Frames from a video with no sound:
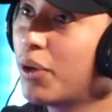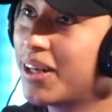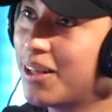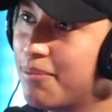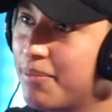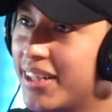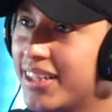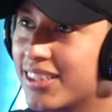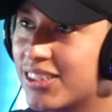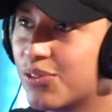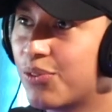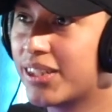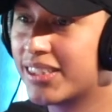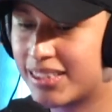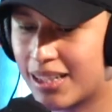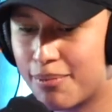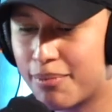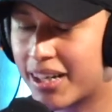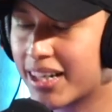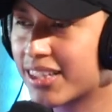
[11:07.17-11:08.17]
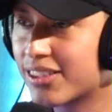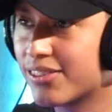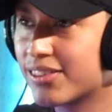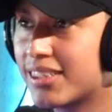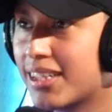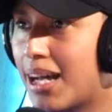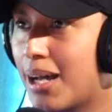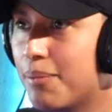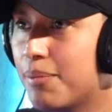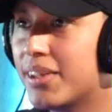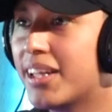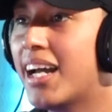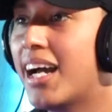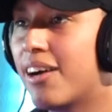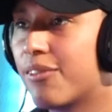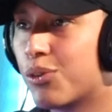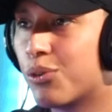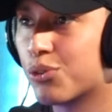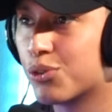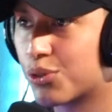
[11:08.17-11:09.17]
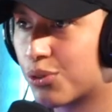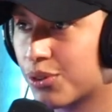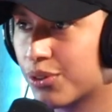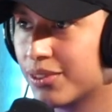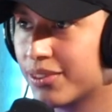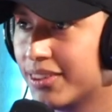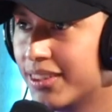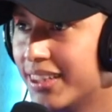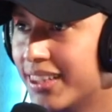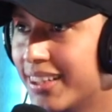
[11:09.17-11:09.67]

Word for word: what it means. When somebody's on top, they have control.